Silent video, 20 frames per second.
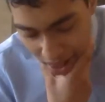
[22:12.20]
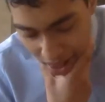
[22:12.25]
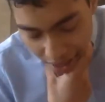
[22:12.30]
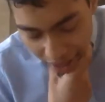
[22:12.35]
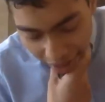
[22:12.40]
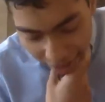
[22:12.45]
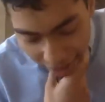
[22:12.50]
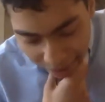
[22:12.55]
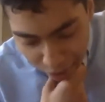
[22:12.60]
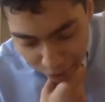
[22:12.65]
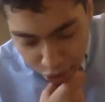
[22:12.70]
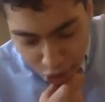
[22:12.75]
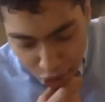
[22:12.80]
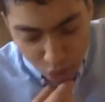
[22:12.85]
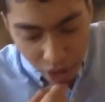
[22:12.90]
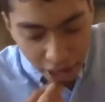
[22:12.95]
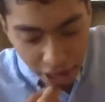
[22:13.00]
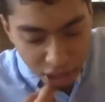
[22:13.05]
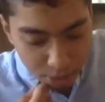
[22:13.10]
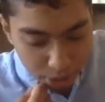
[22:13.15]
And there are two
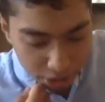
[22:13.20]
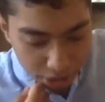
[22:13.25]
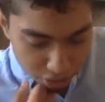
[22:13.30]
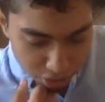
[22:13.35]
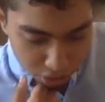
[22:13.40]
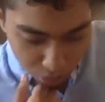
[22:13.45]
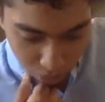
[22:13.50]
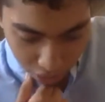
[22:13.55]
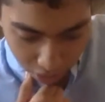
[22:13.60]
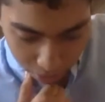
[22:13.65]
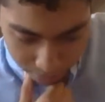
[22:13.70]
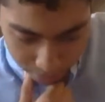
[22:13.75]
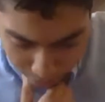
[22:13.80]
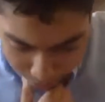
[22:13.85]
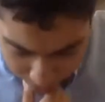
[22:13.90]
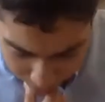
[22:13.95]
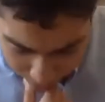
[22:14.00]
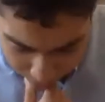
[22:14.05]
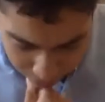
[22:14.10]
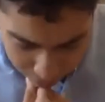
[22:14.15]
aspects of dua.
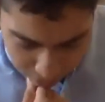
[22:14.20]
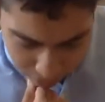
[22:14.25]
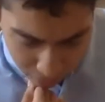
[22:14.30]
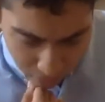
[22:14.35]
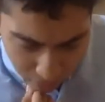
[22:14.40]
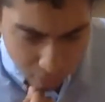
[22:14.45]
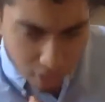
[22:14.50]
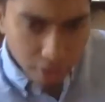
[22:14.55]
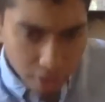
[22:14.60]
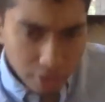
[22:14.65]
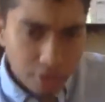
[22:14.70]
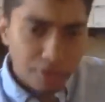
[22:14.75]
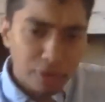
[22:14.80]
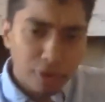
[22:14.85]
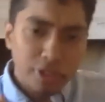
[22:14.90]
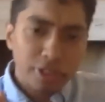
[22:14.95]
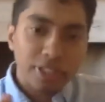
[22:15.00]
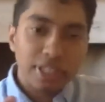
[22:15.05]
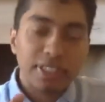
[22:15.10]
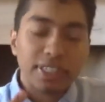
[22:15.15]
The
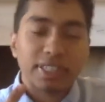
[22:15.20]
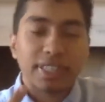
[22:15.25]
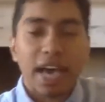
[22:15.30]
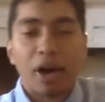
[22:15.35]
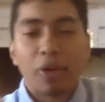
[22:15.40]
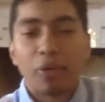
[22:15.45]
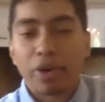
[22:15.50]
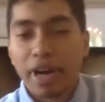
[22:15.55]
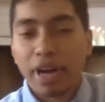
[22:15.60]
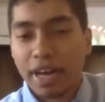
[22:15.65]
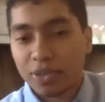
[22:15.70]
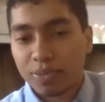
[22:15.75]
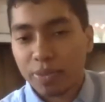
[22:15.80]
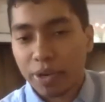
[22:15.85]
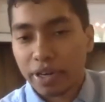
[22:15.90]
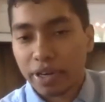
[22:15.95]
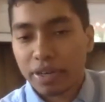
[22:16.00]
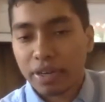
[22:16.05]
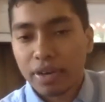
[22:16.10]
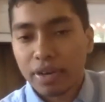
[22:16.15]
first is this outward
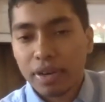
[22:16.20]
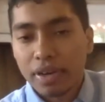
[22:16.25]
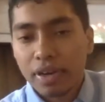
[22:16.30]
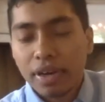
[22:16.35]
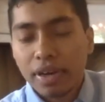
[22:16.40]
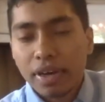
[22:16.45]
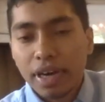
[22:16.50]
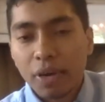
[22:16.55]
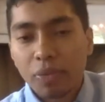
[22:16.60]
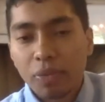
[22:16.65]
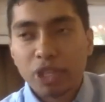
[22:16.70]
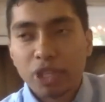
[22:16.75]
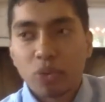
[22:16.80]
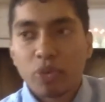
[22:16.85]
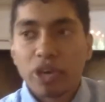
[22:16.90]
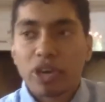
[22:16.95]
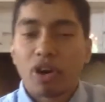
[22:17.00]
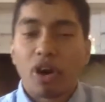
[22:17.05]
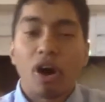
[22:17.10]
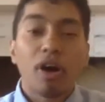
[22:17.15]
aspect, in which we
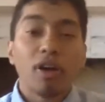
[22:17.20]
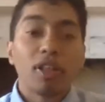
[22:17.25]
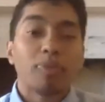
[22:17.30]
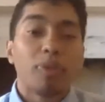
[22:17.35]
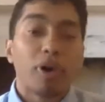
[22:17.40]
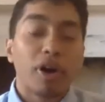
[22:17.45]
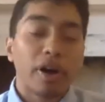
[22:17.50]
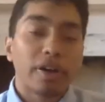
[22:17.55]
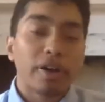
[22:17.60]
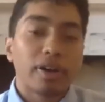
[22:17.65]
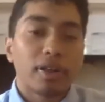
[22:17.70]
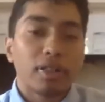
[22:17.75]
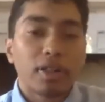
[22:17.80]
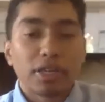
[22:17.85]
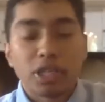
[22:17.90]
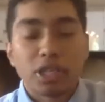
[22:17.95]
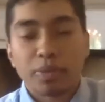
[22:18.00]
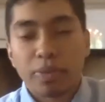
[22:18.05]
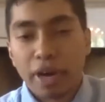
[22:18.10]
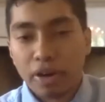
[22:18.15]
call upon Allah
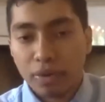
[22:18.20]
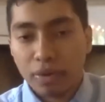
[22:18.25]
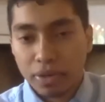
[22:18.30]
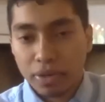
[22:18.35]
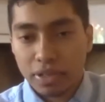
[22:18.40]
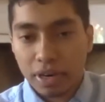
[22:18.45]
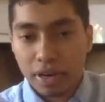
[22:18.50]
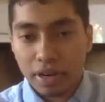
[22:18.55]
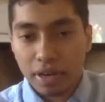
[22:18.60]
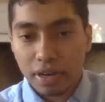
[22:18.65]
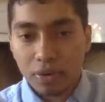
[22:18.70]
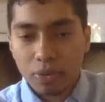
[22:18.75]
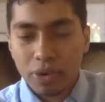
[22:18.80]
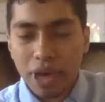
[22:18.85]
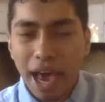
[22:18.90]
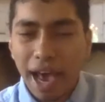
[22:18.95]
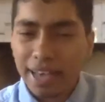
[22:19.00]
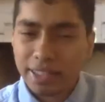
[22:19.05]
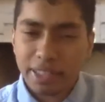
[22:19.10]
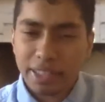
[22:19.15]
subhanahu wa ta'ala. We
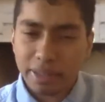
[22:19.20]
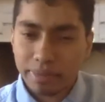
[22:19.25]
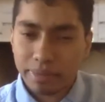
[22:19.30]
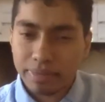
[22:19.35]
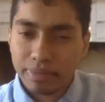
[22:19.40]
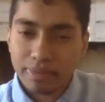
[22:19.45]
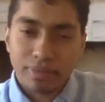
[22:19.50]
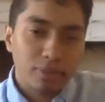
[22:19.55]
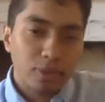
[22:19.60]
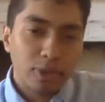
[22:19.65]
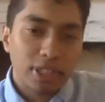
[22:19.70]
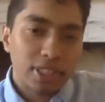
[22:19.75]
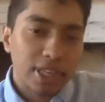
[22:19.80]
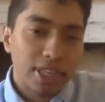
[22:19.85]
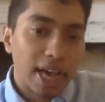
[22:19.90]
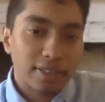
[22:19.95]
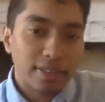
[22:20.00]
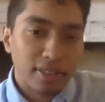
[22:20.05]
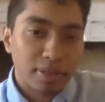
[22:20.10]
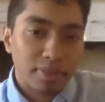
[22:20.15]
ask Him, we just
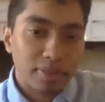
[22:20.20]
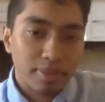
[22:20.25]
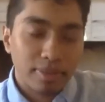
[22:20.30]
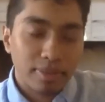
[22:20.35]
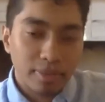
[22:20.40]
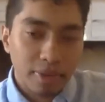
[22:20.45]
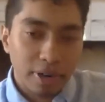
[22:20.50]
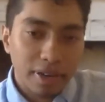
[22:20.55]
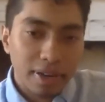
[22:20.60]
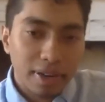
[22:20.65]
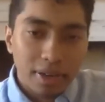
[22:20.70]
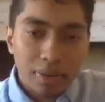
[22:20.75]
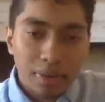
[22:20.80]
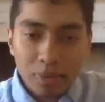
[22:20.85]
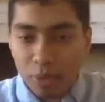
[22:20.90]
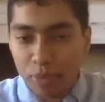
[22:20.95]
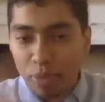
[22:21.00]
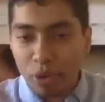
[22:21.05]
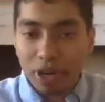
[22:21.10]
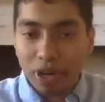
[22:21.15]
ask Him, right? We
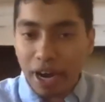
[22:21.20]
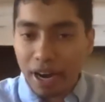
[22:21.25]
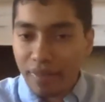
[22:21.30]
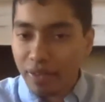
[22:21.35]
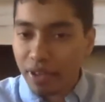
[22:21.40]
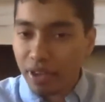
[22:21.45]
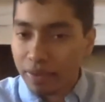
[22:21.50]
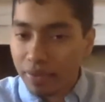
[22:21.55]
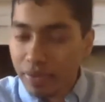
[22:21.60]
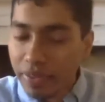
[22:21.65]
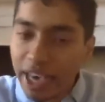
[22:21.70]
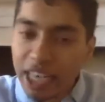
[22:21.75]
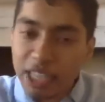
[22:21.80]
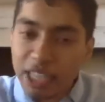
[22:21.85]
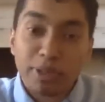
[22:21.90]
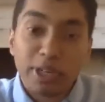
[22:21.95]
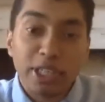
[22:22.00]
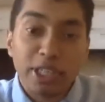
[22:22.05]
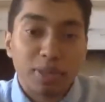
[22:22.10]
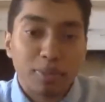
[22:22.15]
put kind of the
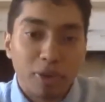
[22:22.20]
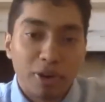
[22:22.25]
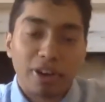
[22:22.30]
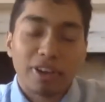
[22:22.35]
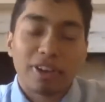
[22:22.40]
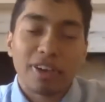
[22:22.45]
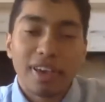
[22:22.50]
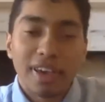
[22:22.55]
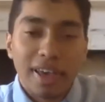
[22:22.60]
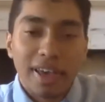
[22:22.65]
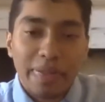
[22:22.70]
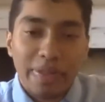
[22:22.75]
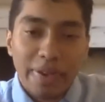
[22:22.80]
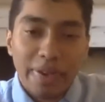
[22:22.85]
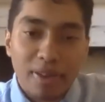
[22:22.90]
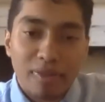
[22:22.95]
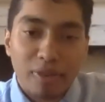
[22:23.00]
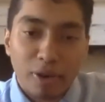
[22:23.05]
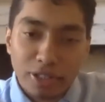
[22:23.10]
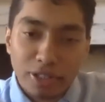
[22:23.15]
exclamation mark at the end
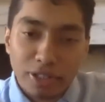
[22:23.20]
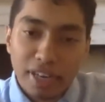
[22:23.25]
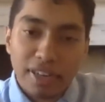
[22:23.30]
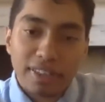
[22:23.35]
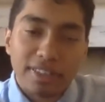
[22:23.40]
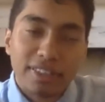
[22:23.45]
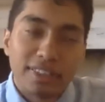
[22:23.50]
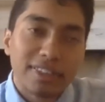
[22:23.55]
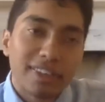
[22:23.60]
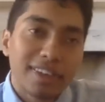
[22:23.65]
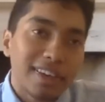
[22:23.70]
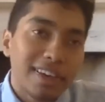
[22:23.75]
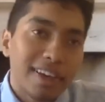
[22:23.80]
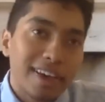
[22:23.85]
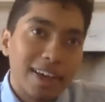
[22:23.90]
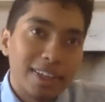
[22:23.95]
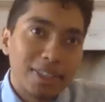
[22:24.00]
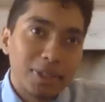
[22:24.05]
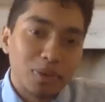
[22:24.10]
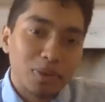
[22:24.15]
of our sentence,
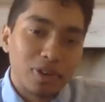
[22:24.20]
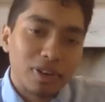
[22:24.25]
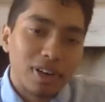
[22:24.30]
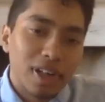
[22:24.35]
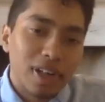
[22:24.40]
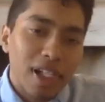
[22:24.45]
as it were.